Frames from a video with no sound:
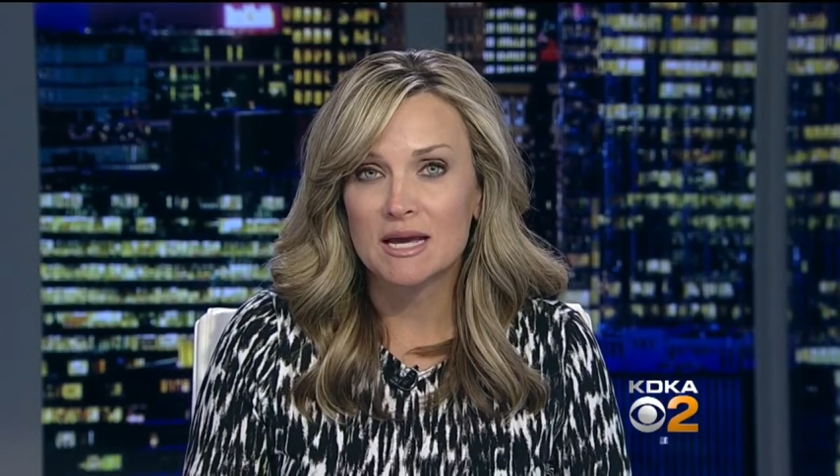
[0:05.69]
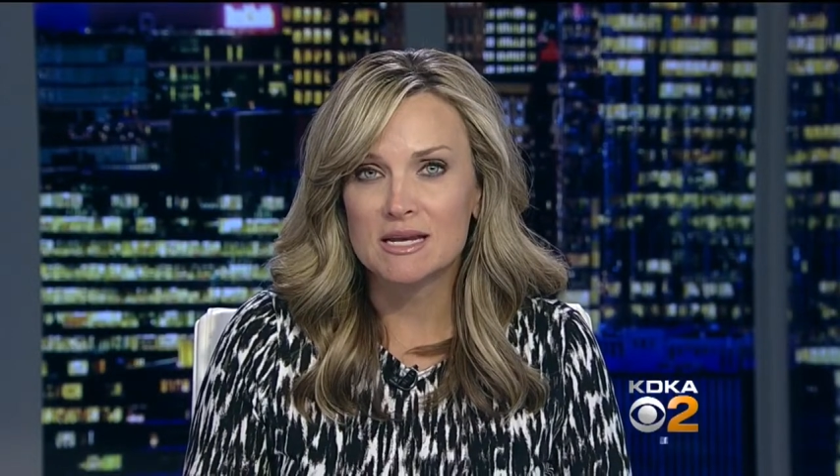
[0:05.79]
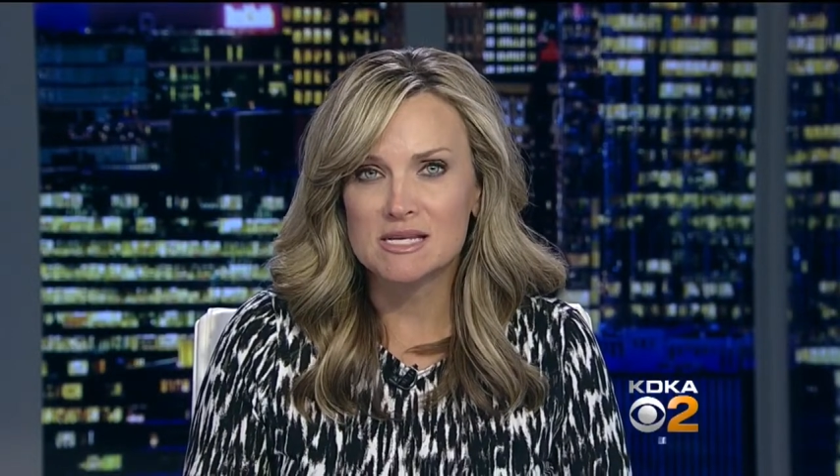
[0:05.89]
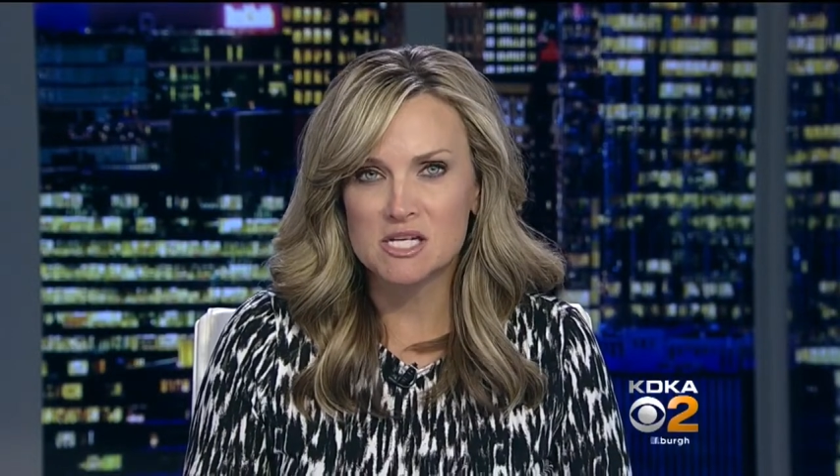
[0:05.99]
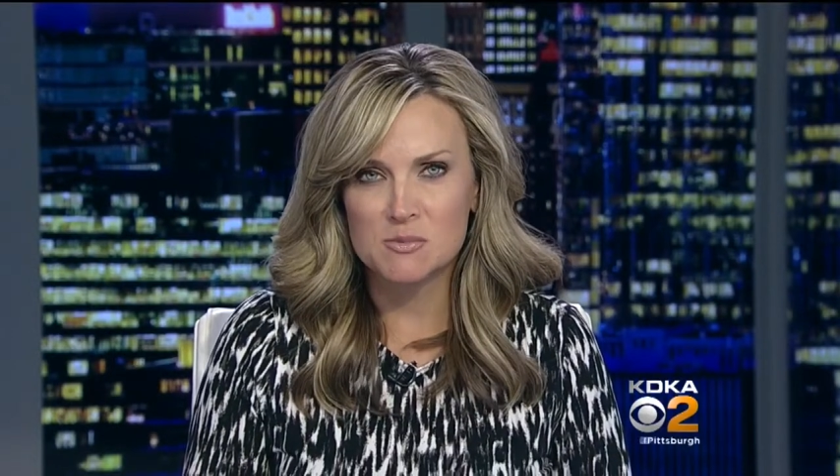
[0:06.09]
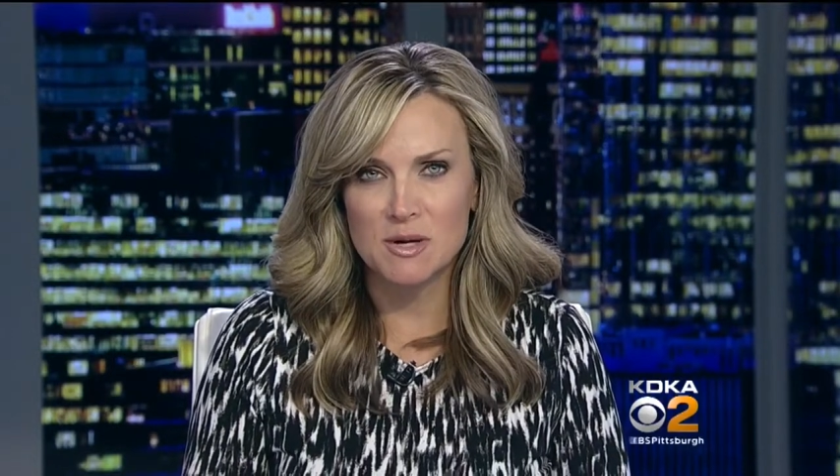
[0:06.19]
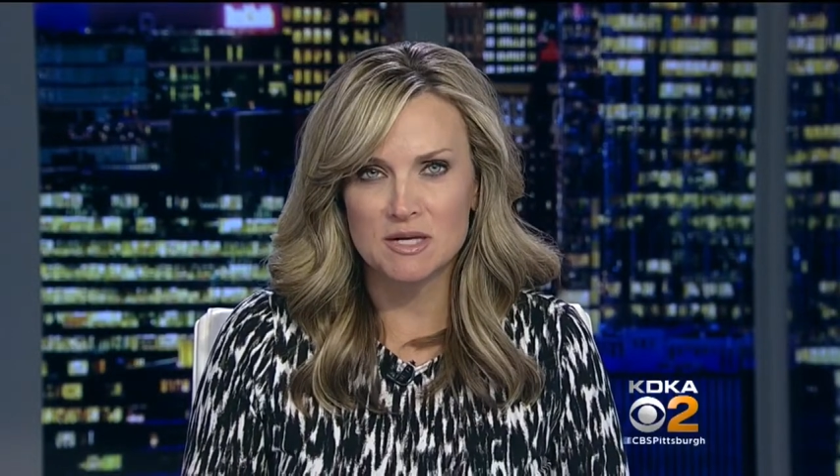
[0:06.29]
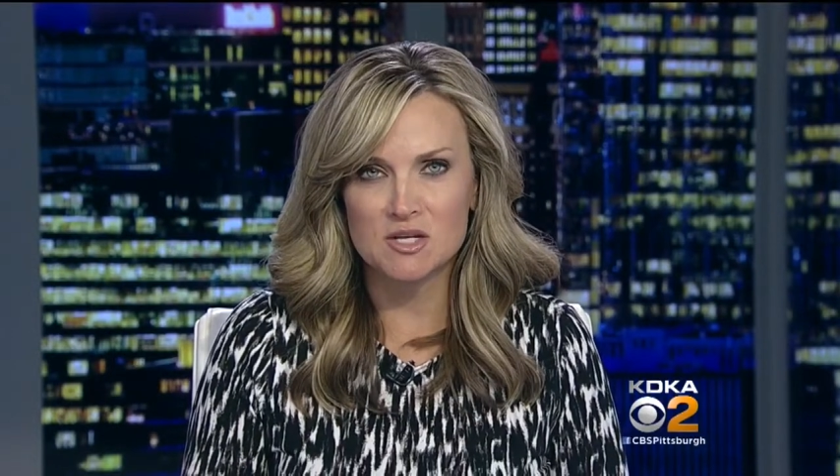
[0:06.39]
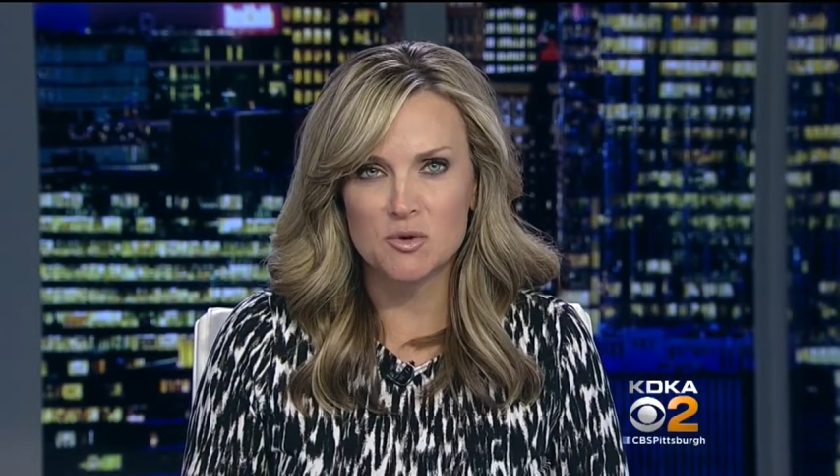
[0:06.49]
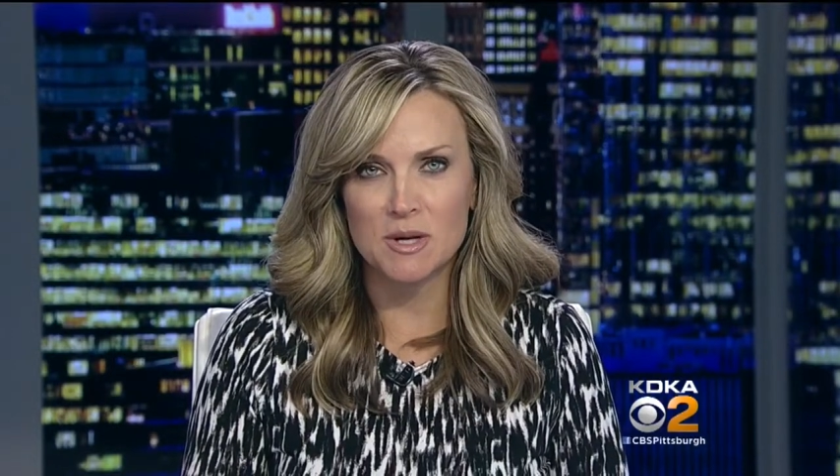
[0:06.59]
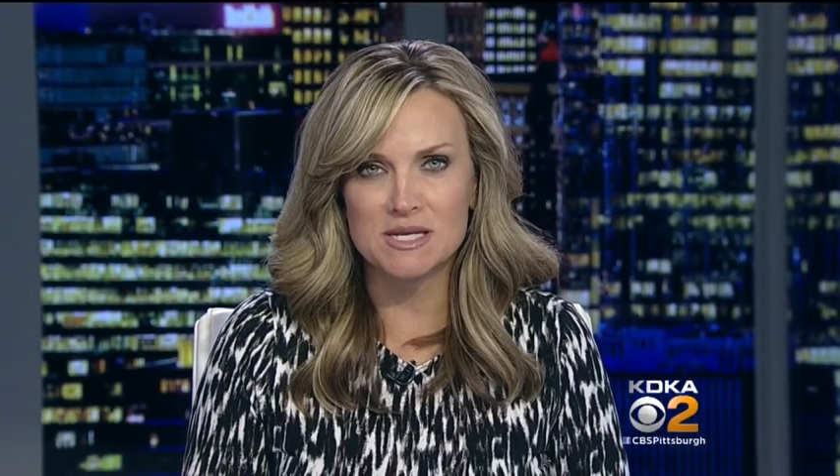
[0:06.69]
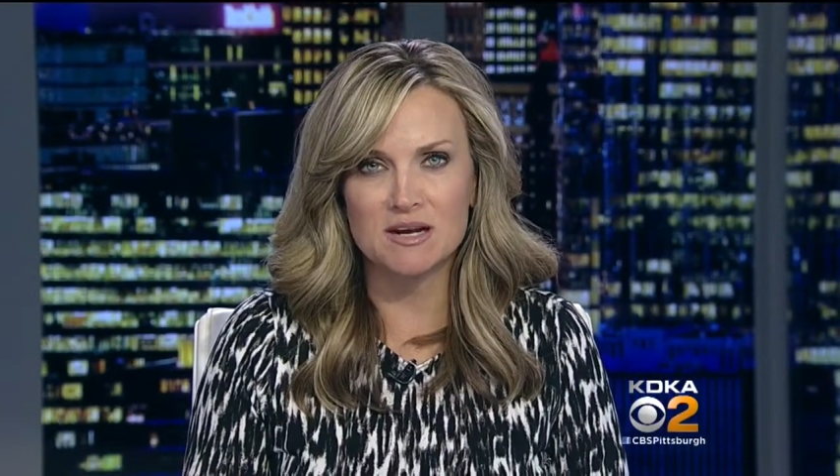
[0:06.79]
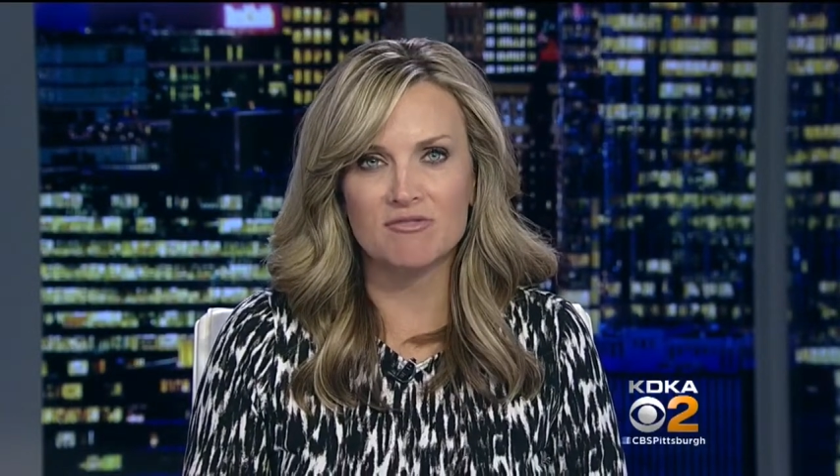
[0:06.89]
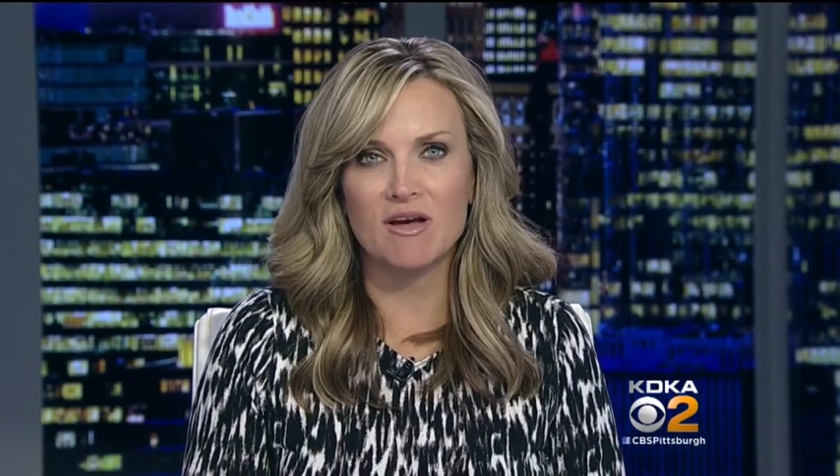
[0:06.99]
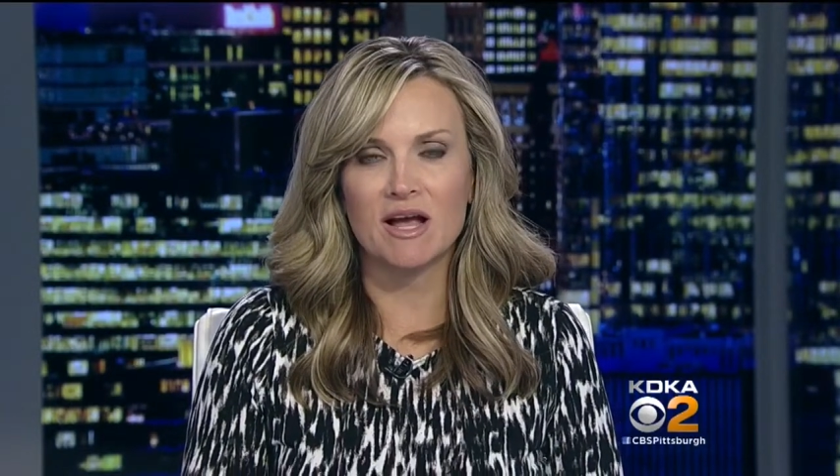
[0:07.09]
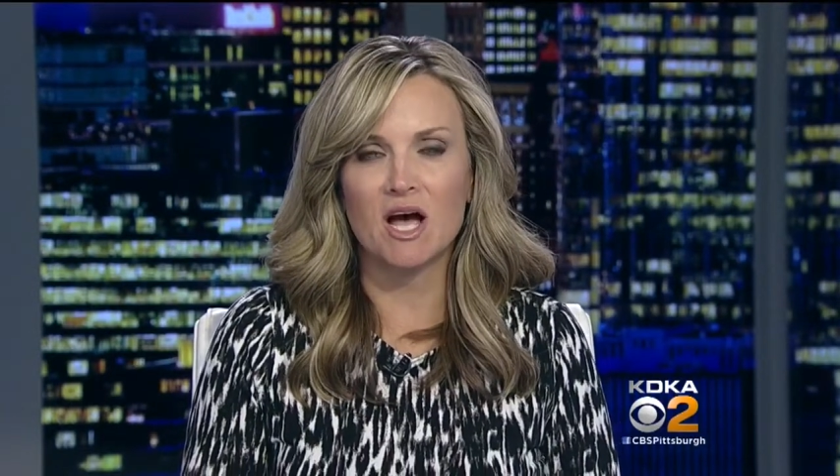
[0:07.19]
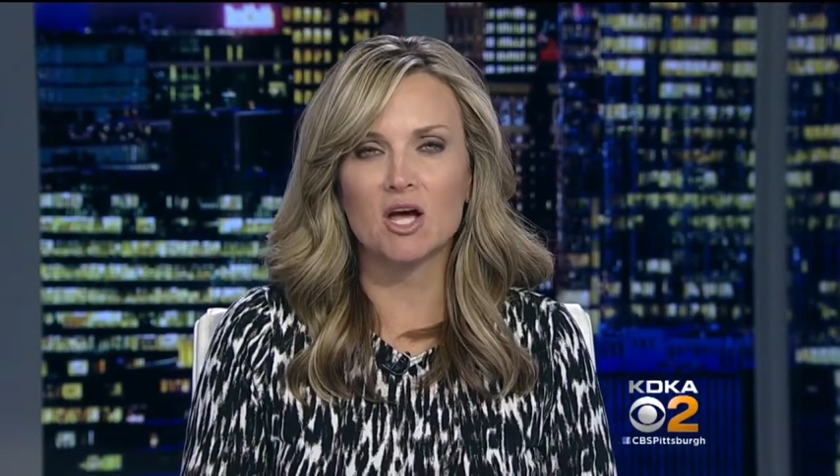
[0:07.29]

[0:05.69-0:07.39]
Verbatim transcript: It is expected to identify